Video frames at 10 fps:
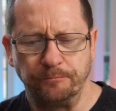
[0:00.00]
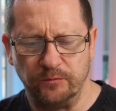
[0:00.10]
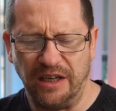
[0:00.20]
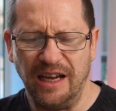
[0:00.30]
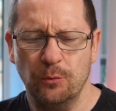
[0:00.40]

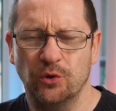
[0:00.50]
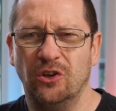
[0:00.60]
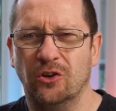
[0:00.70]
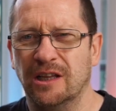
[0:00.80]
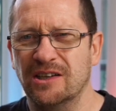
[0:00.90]
I would
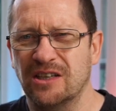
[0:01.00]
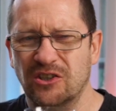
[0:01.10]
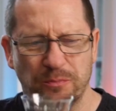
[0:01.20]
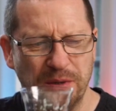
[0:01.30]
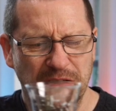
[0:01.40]
not class
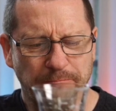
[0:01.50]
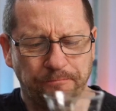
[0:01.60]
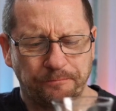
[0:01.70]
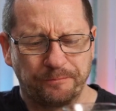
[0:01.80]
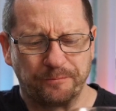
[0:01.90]
this as being
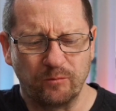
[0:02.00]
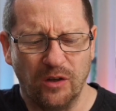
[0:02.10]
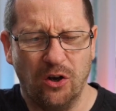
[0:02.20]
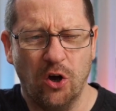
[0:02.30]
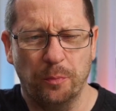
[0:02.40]

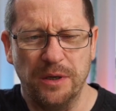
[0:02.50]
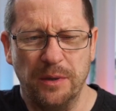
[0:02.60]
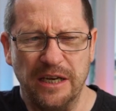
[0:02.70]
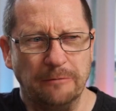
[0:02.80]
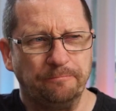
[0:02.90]
a hoppy
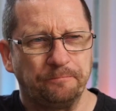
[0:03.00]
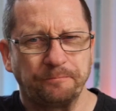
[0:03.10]
beer.